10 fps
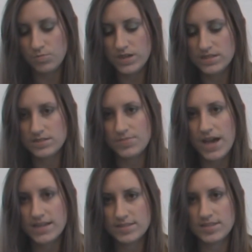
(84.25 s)
When it's
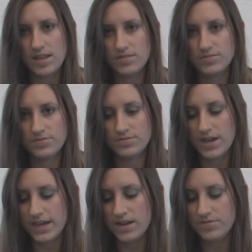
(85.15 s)
by itself,
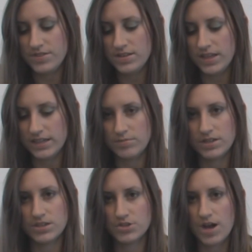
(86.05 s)
I kind of feel like
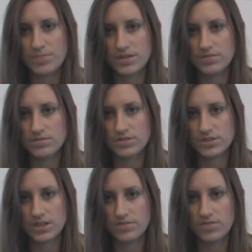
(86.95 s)
I'm going to drop it, or
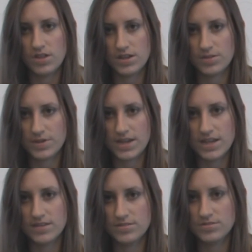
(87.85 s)
it's going to fall out of my
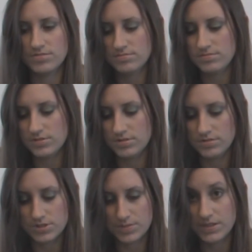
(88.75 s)
hand,
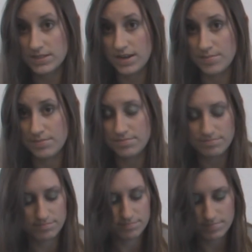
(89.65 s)
or something's going to
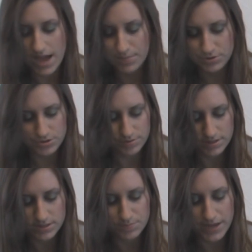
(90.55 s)
happen to it
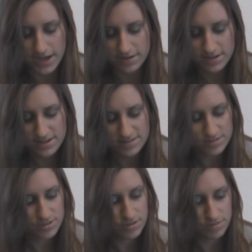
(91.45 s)
that's bad.
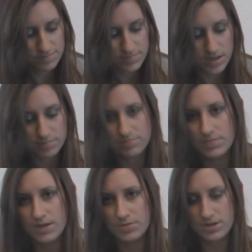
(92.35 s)
So
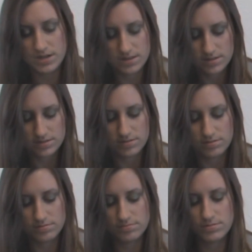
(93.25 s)
I put it in this
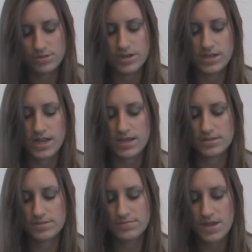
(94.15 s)
little green
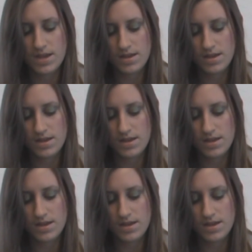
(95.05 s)
case.